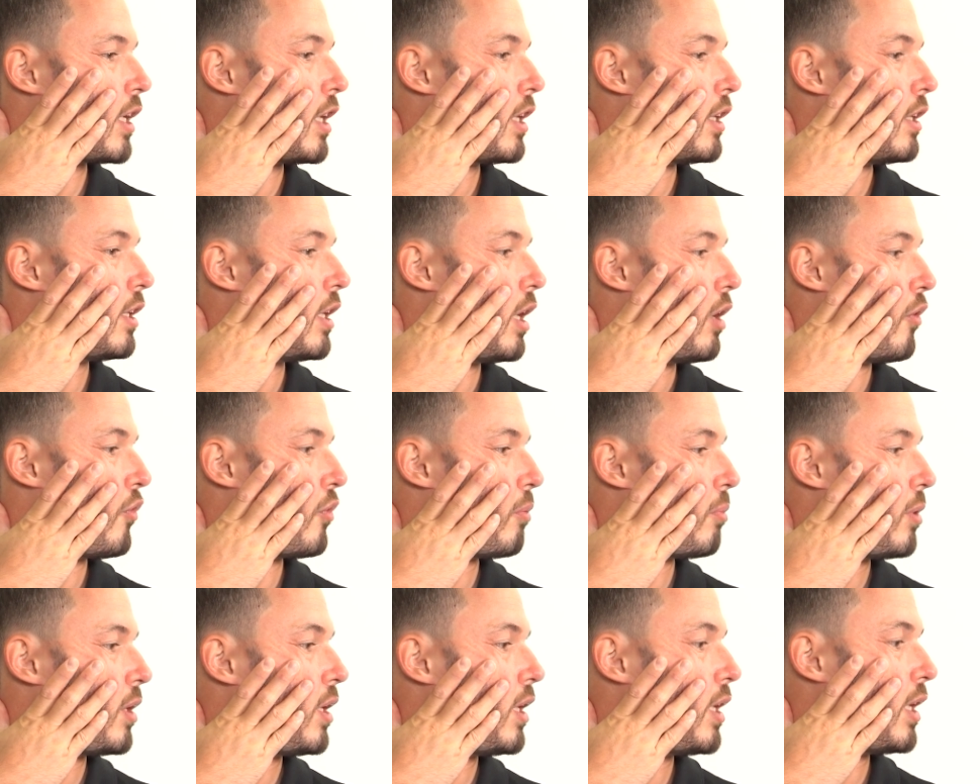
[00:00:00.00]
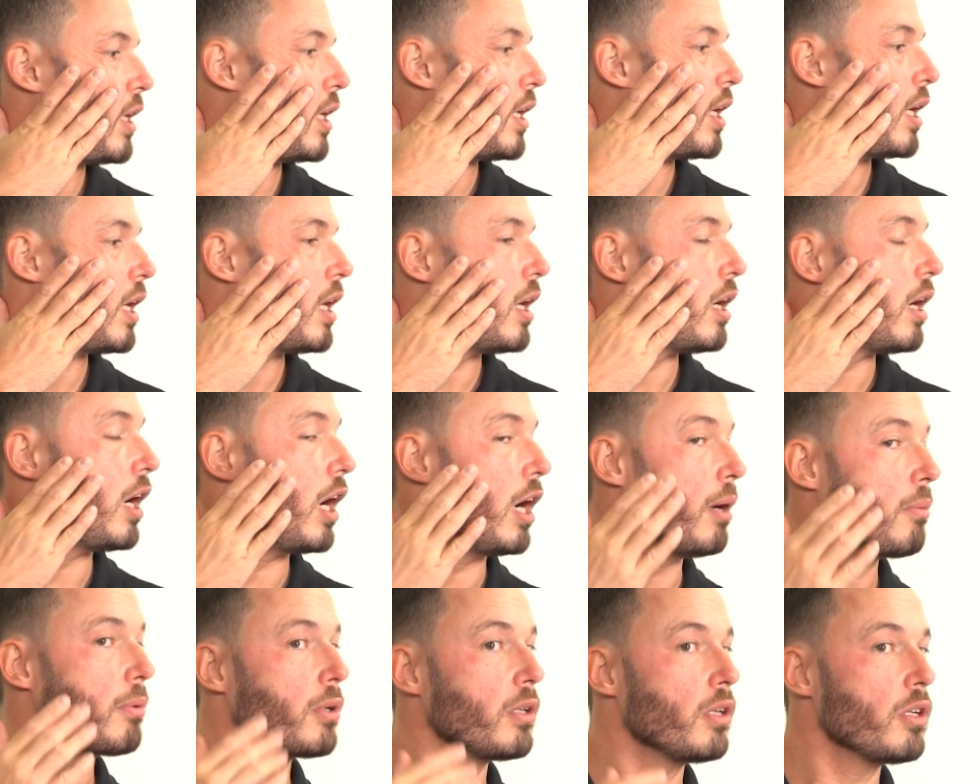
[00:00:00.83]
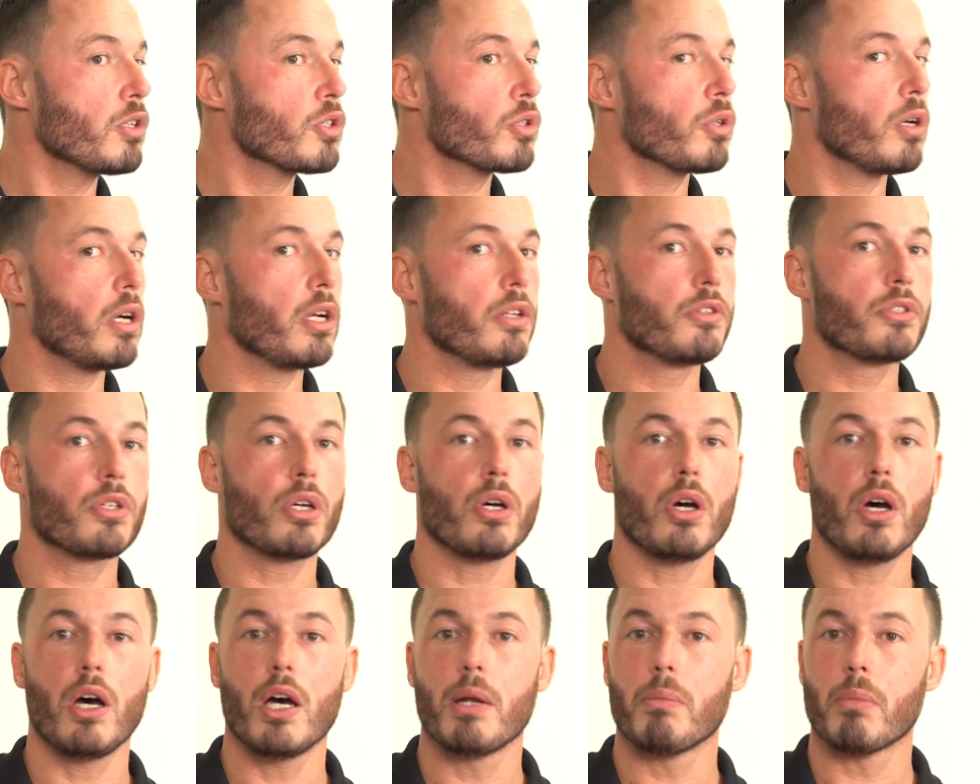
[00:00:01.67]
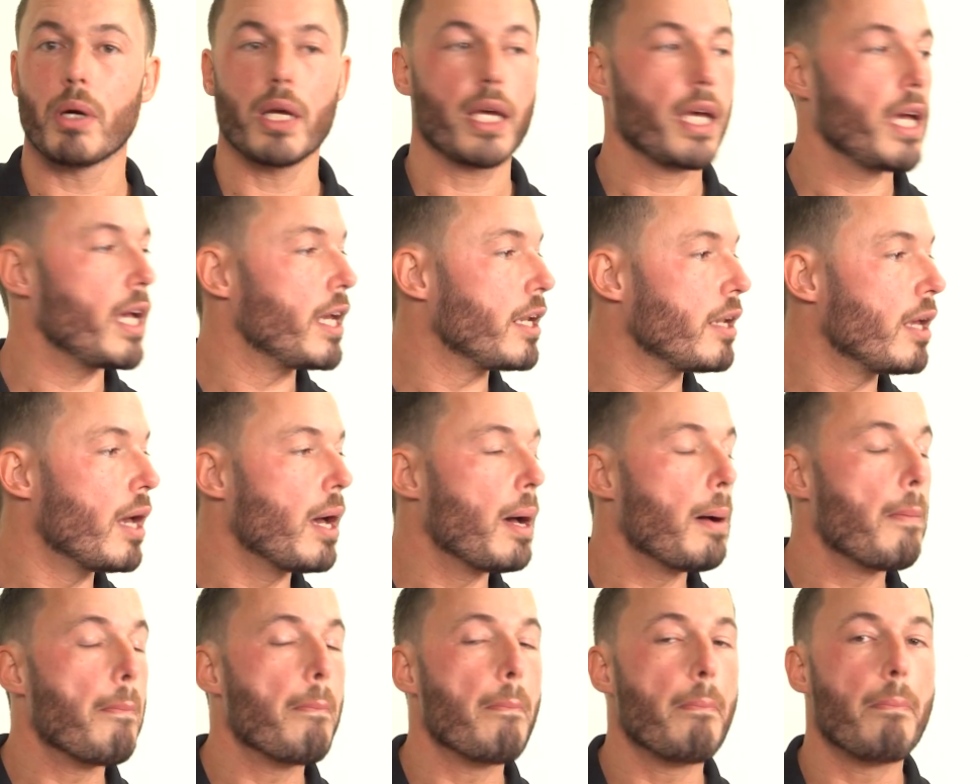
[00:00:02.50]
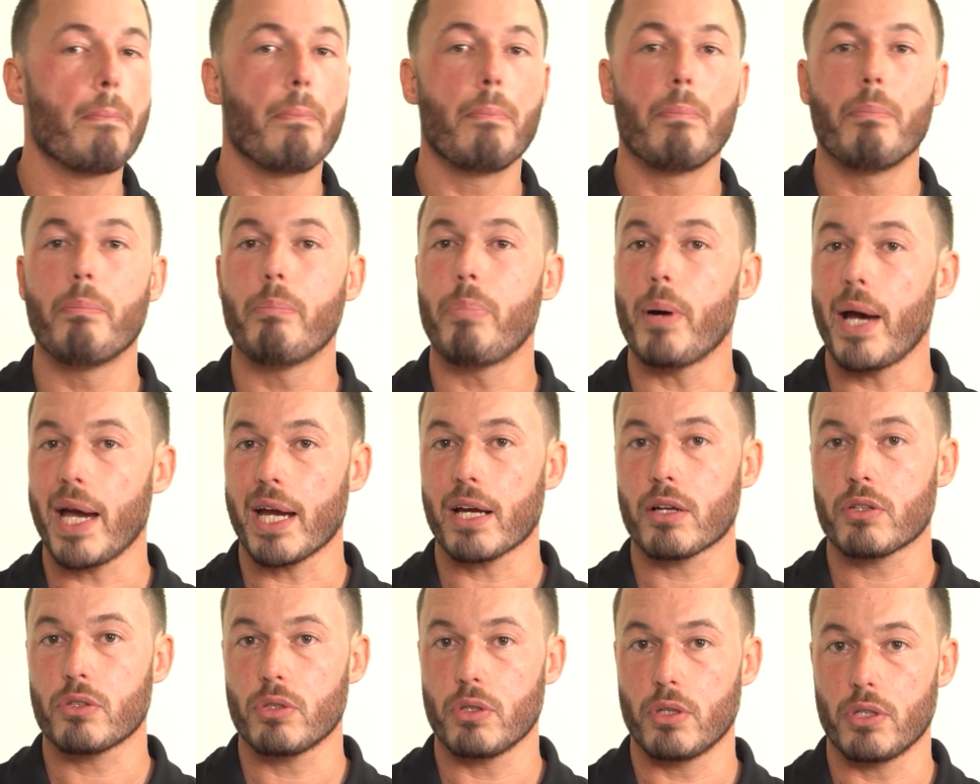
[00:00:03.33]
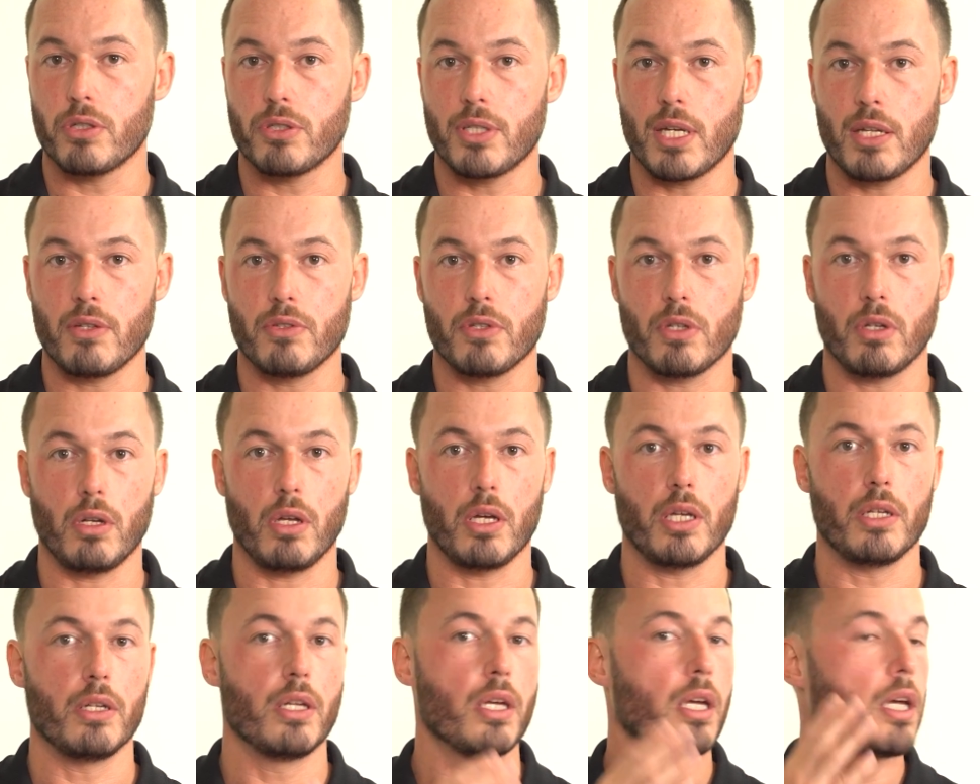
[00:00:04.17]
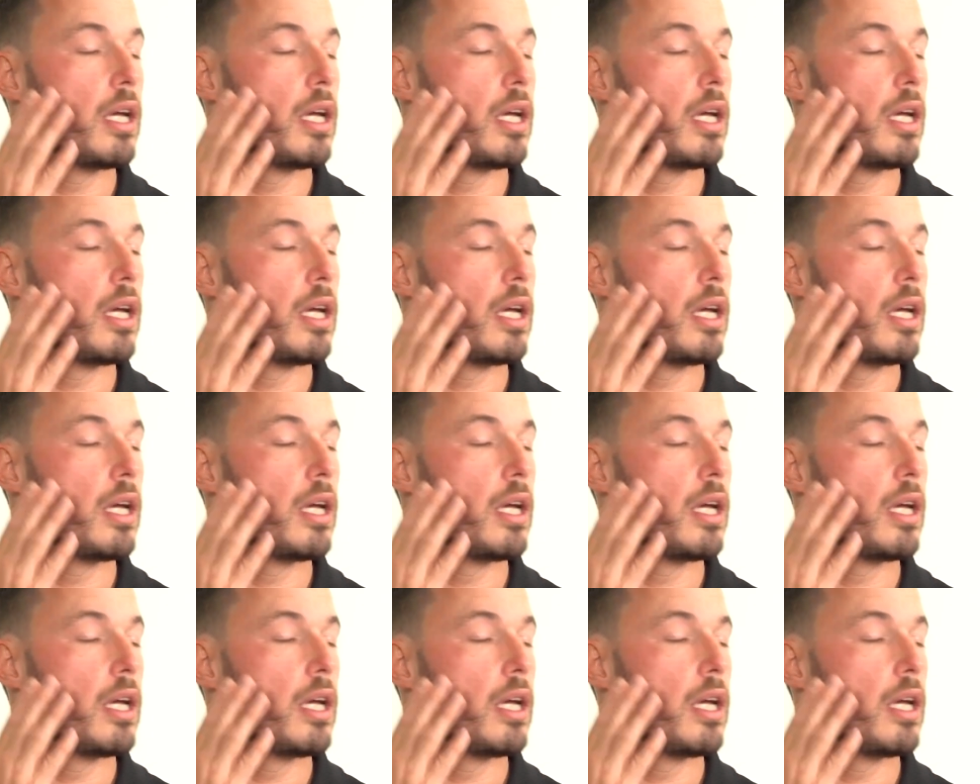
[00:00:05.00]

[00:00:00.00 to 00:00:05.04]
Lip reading: Now from here, I'm going to try and turn my head back to the center line.